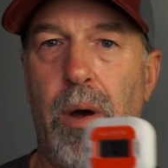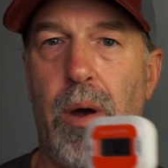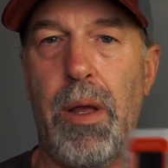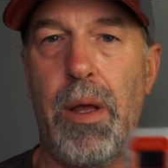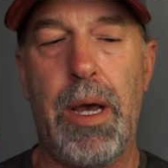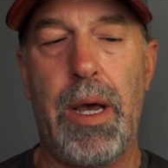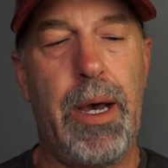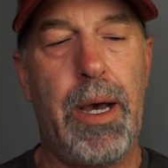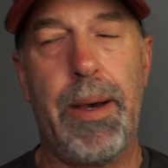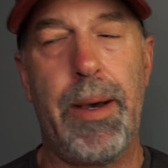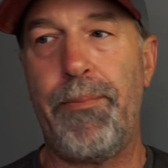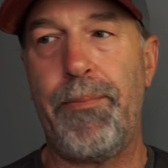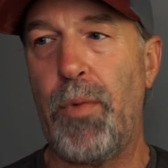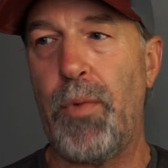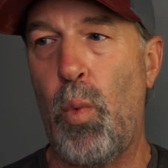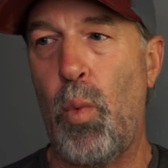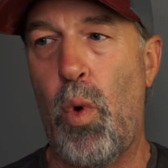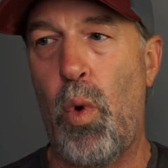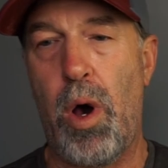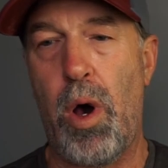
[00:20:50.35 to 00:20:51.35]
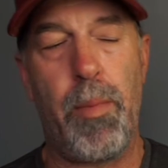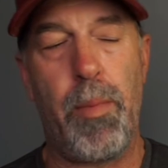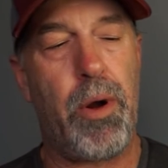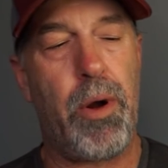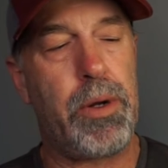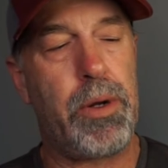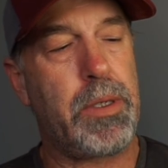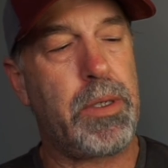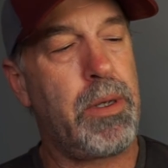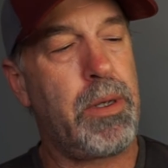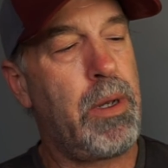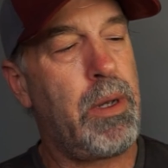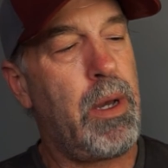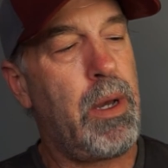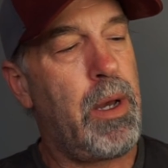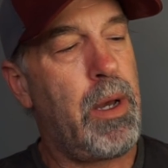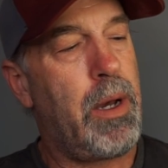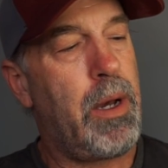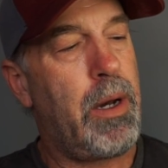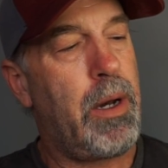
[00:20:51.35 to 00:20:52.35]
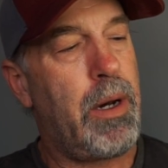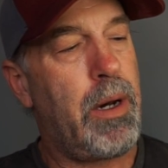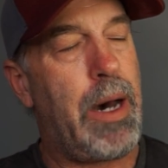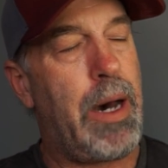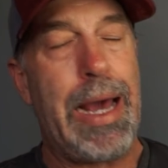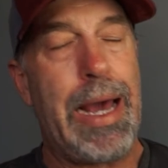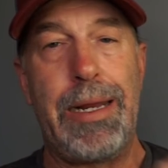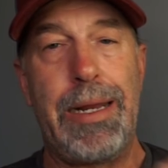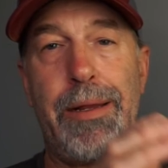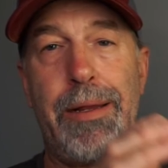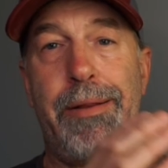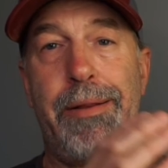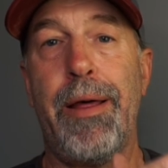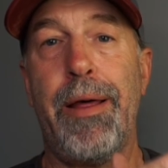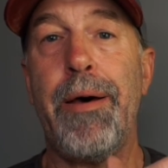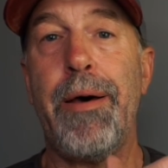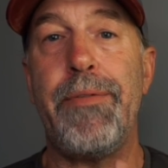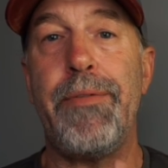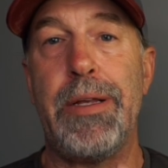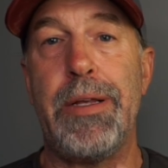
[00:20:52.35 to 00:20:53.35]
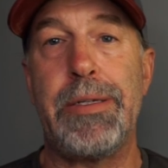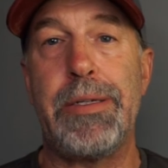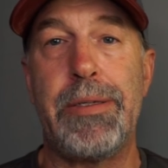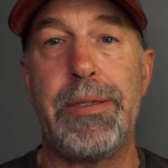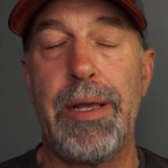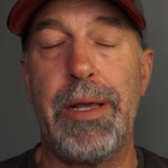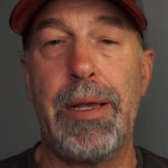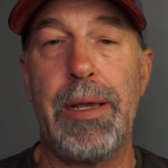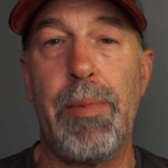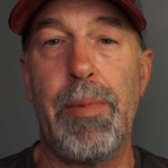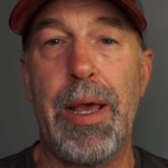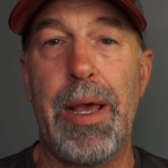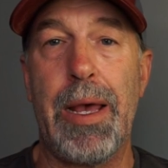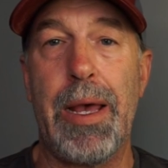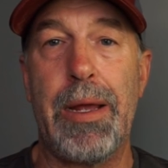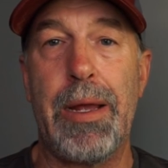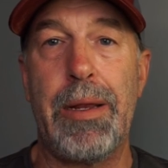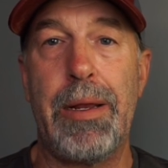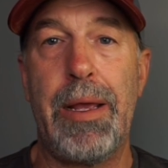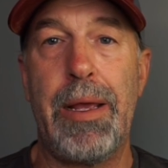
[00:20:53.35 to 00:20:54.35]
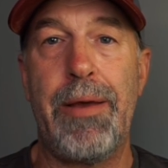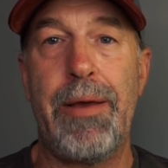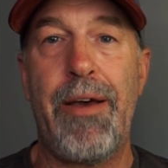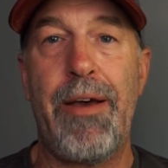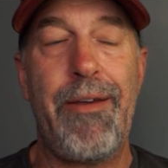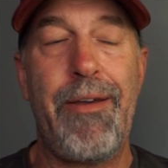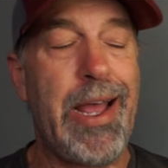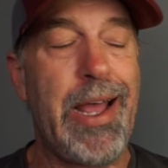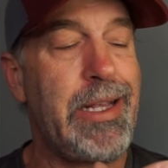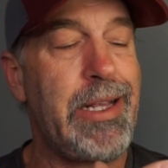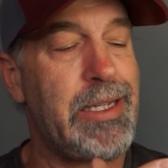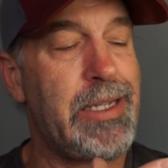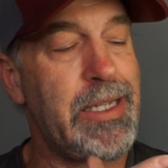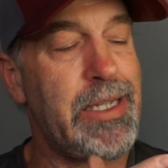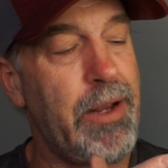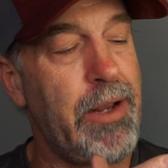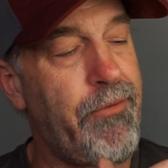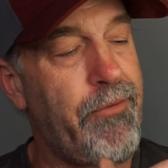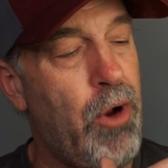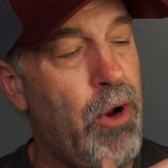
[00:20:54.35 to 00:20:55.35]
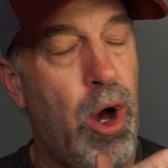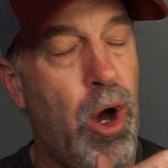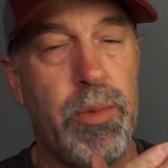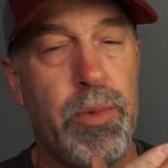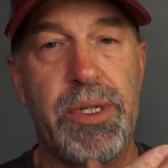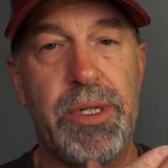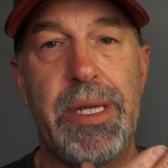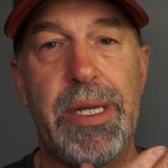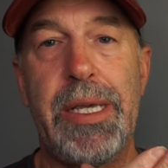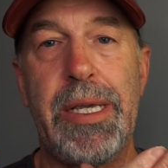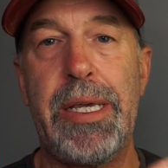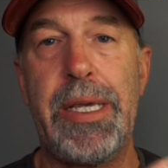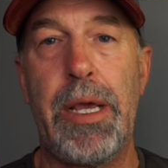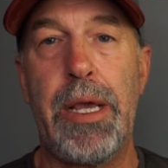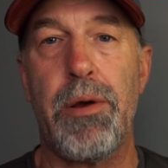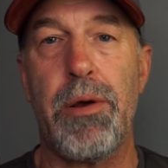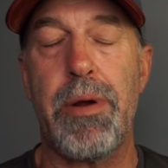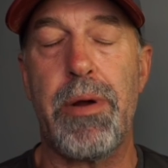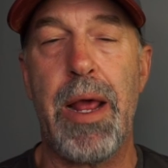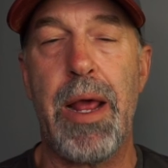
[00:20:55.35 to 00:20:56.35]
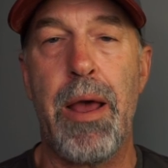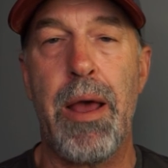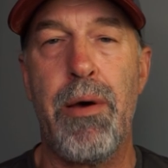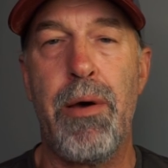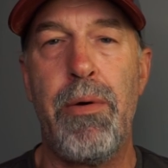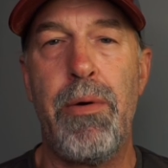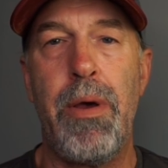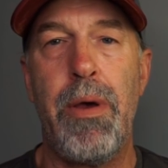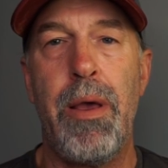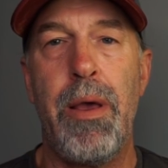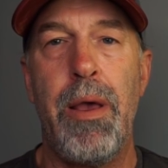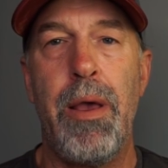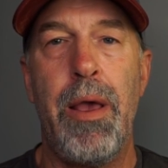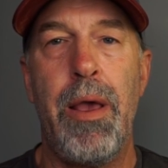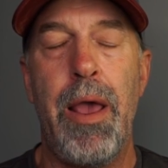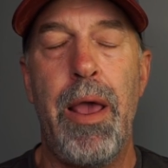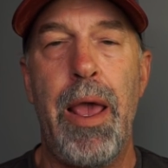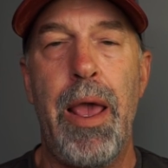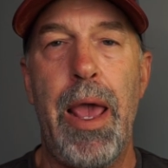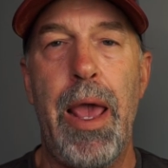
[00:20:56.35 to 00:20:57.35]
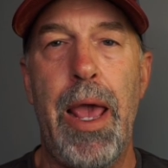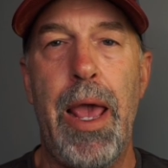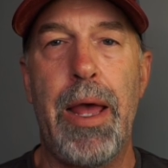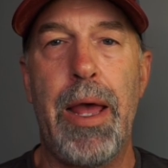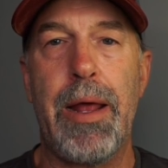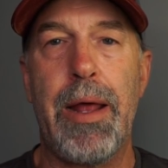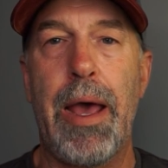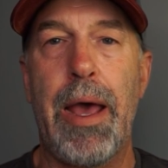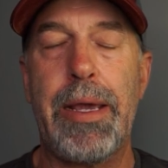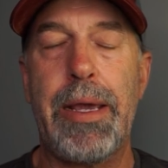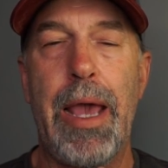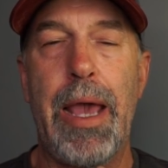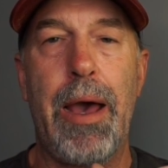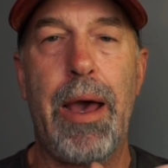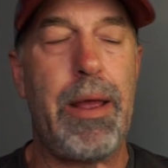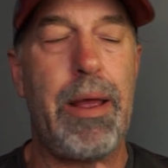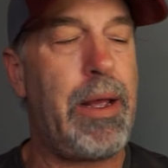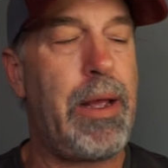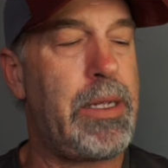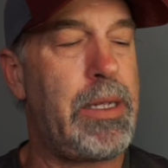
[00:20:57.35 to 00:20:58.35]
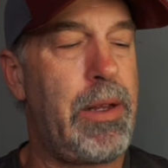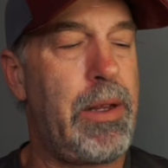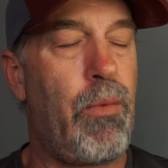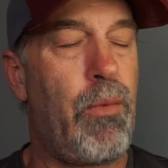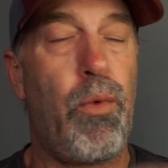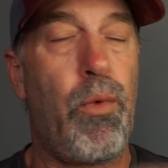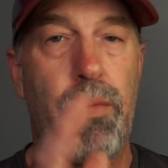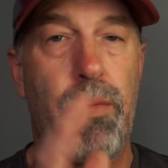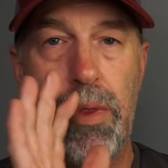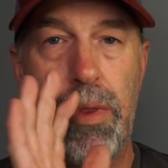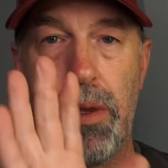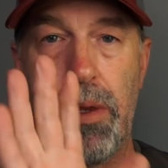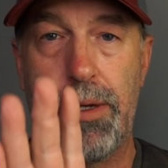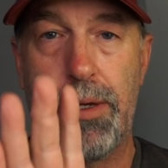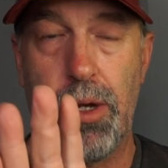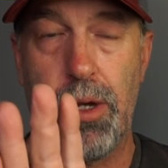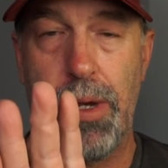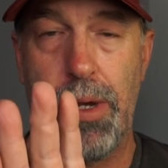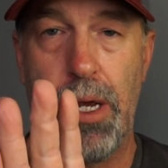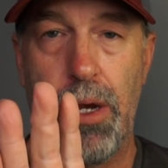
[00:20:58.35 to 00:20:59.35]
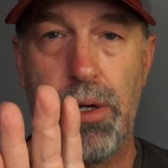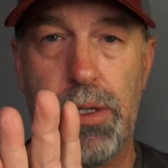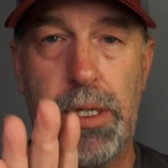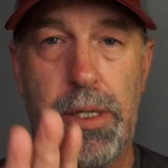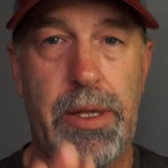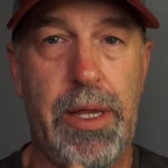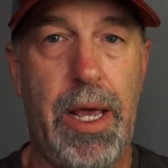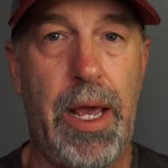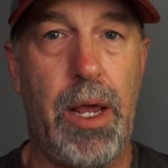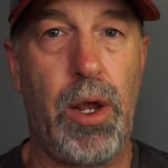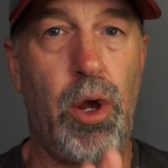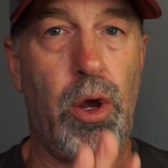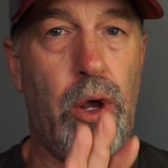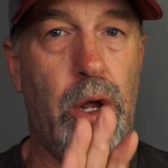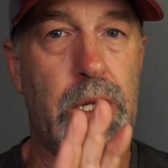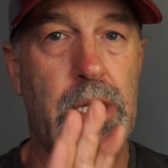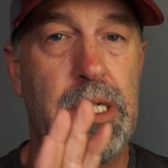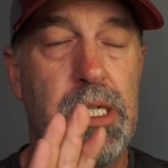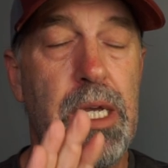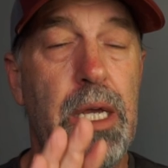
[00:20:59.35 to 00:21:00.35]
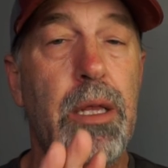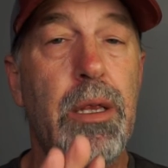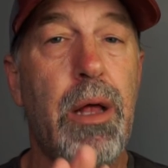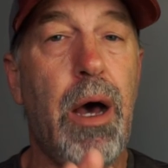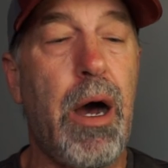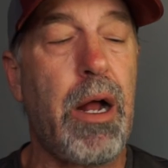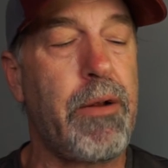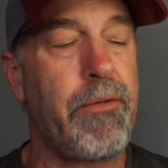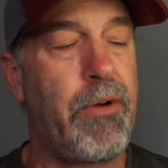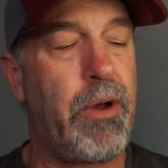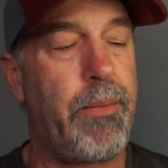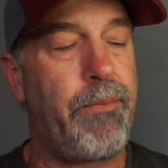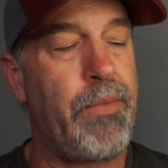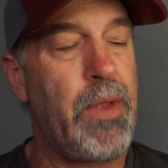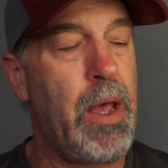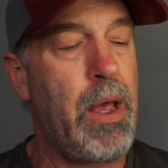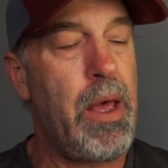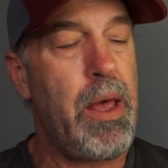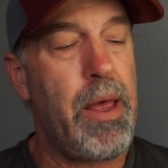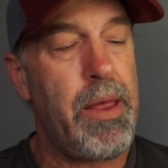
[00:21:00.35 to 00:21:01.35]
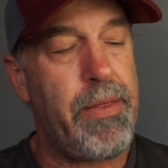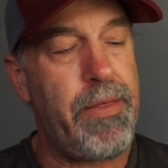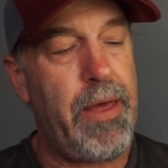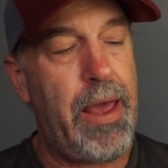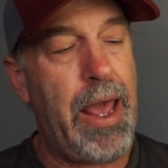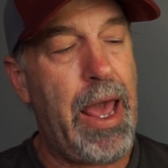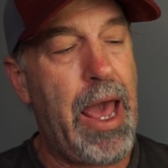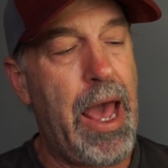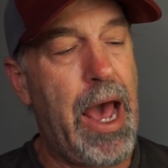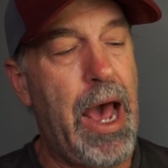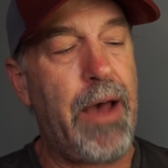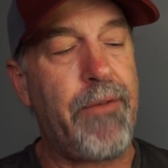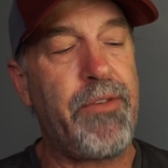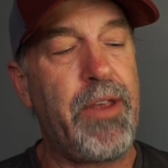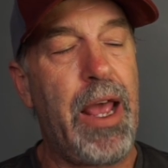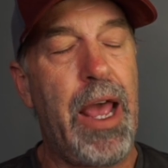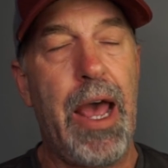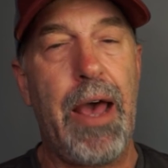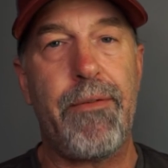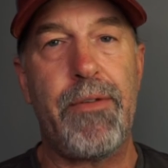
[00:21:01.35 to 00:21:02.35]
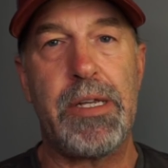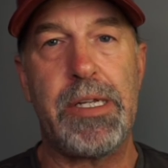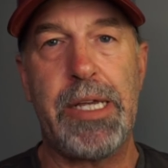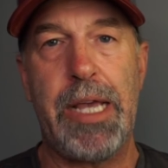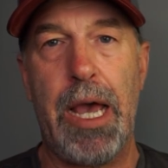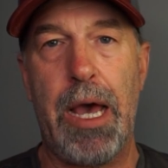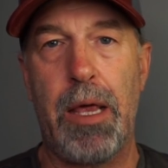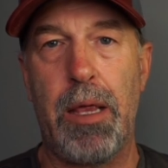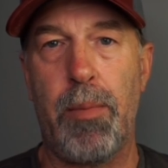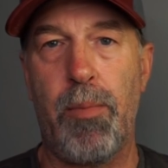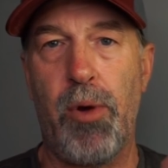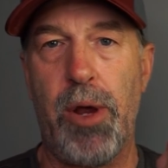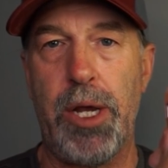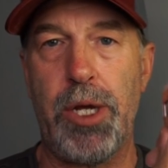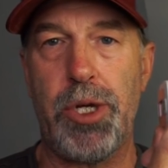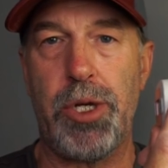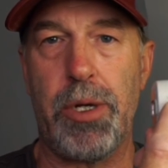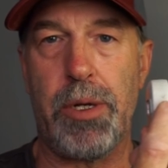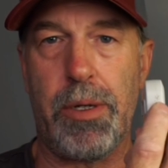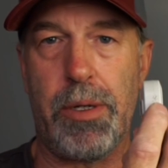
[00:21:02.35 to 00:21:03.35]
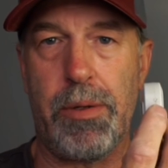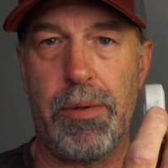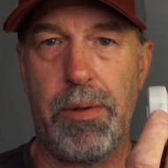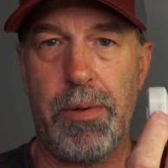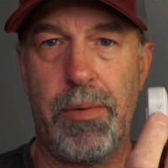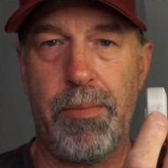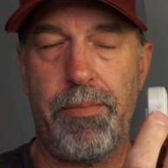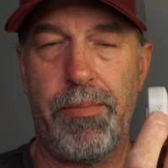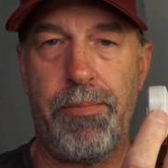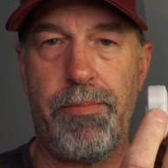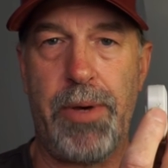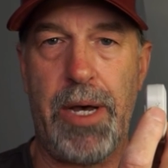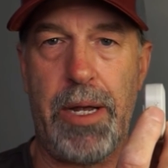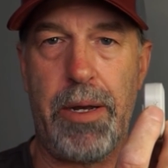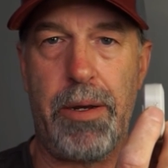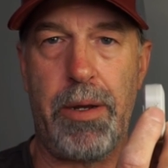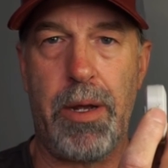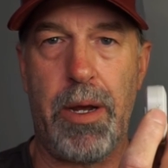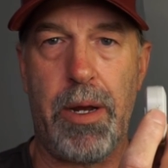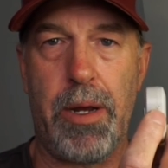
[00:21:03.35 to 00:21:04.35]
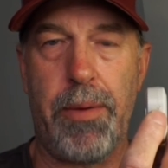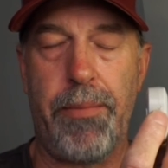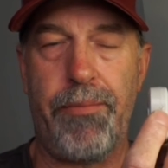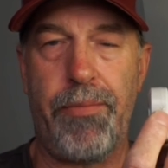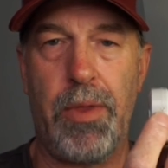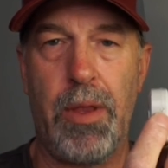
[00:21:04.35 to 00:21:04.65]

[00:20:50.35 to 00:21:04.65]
Walmart. I love this thing, man. I had this thing for almost a year now, and so here's the thing. You're gonna see a lot of them. They have to have this calibration button on them